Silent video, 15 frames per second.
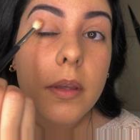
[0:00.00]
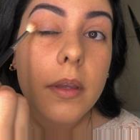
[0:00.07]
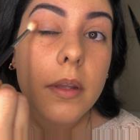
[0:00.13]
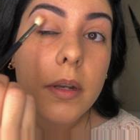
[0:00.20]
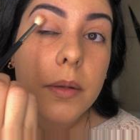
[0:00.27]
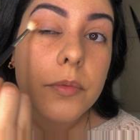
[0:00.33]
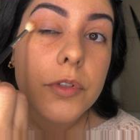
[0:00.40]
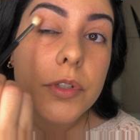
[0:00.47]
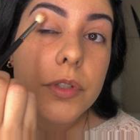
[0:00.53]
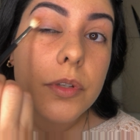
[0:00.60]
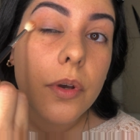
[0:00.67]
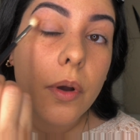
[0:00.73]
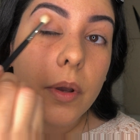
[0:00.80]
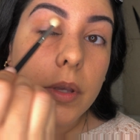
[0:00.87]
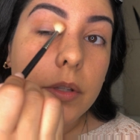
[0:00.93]
And I'm just
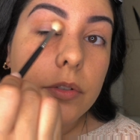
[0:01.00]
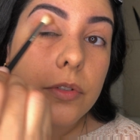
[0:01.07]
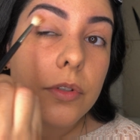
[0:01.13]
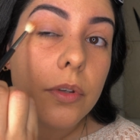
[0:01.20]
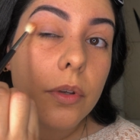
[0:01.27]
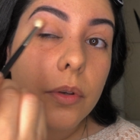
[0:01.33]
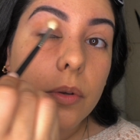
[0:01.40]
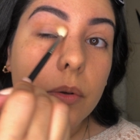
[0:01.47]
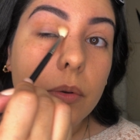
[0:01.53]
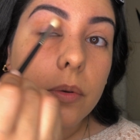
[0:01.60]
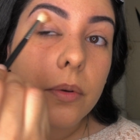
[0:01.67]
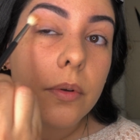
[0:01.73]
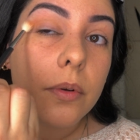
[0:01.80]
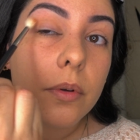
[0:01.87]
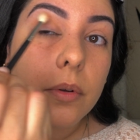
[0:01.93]
going to
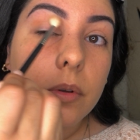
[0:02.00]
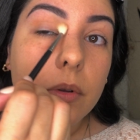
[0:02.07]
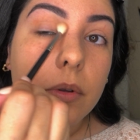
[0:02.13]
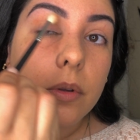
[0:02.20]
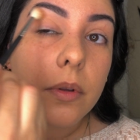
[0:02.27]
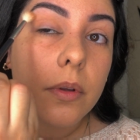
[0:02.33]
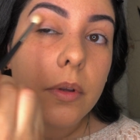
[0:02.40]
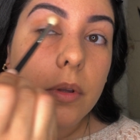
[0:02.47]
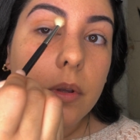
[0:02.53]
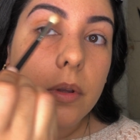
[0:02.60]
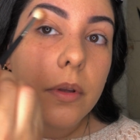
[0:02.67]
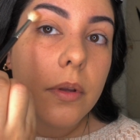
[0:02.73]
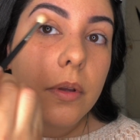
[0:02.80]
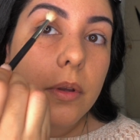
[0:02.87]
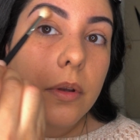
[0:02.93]

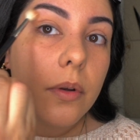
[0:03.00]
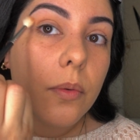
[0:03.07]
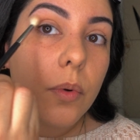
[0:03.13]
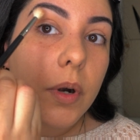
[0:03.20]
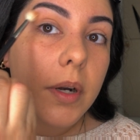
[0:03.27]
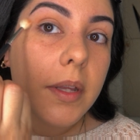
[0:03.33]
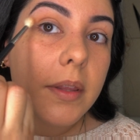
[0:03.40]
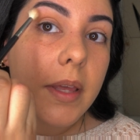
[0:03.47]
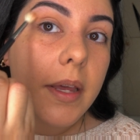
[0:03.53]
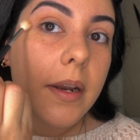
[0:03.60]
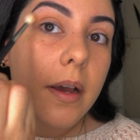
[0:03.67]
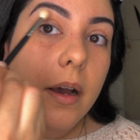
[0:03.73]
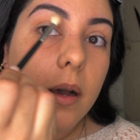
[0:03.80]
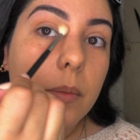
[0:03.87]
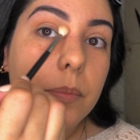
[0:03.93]
work that
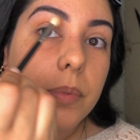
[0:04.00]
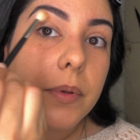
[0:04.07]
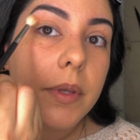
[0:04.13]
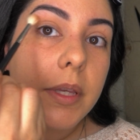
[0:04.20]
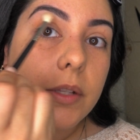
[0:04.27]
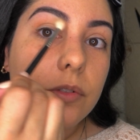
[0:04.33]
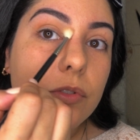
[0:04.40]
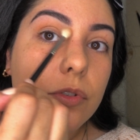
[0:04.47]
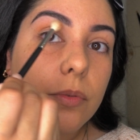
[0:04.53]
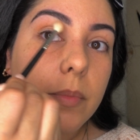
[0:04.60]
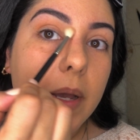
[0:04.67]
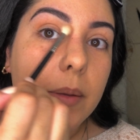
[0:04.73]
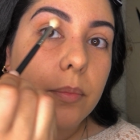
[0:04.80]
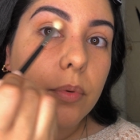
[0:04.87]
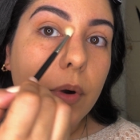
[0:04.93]
up into
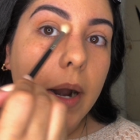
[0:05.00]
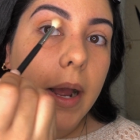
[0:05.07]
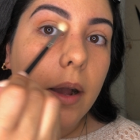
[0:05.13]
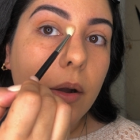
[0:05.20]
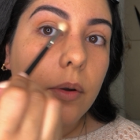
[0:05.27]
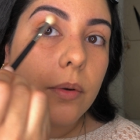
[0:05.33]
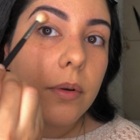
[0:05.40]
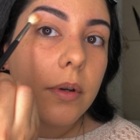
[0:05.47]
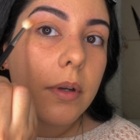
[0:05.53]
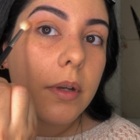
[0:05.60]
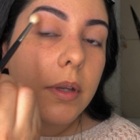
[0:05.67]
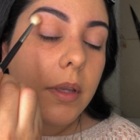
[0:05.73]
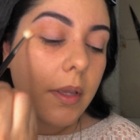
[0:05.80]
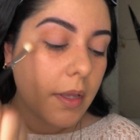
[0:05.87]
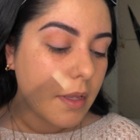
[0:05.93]
my brow.
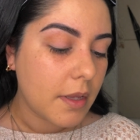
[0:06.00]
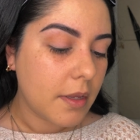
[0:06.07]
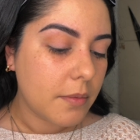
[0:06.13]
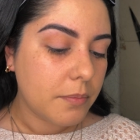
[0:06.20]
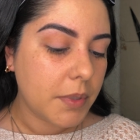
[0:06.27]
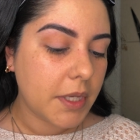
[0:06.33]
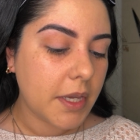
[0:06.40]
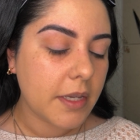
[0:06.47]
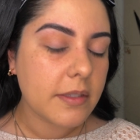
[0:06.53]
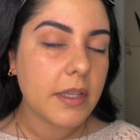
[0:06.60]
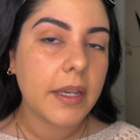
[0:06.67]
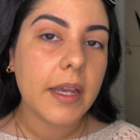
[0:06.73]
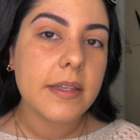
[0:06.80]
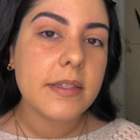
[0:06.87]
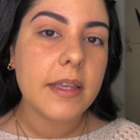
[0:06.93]
Because
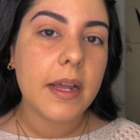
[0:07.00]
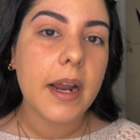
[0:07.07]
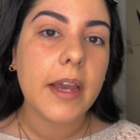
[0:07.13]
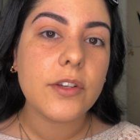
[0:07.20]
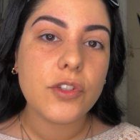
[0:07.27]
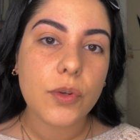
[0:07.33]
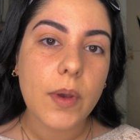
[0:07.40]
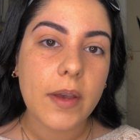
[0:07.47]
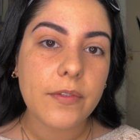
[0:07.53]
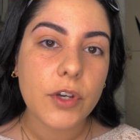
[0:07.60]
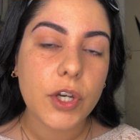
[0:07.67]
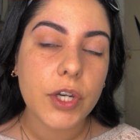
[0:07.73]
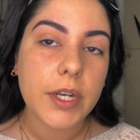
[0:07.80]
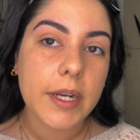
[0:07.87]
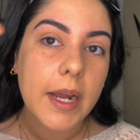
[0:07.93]
like I said, I do have a
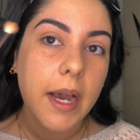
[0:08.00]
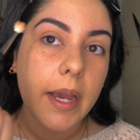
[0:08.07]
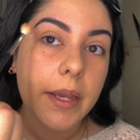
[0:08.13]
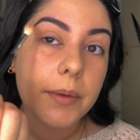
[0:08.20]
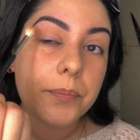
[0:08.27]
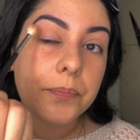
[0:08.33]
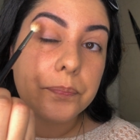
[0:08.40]
hooded eye.